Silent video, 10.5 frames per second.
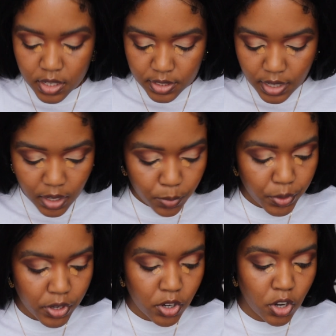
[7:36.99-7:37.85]
Now that
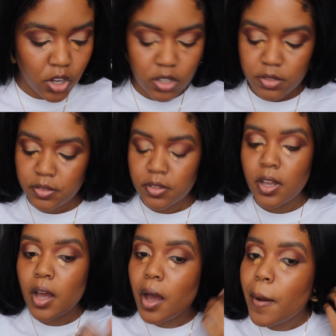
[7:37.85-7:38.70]
we're all
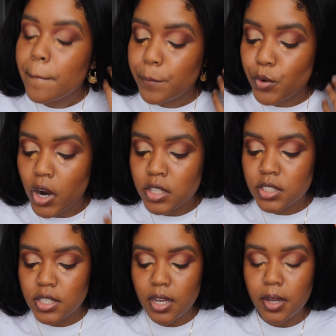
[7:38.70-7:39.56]

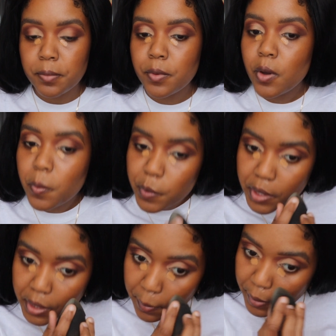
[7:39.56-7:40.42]
bronzed up, we're
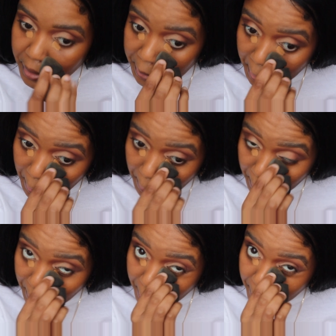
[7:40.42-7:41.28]
gonna blend
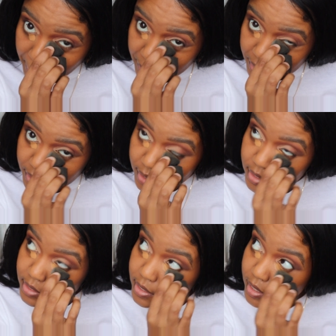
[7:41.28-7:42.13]
out the
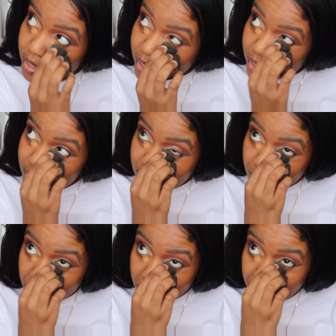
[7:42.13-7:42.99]
concealer under
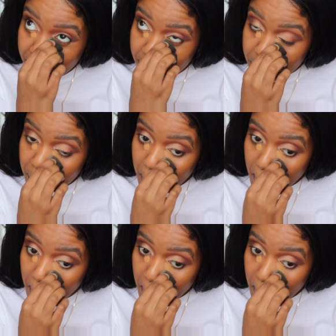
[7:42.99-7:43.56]
the eyes.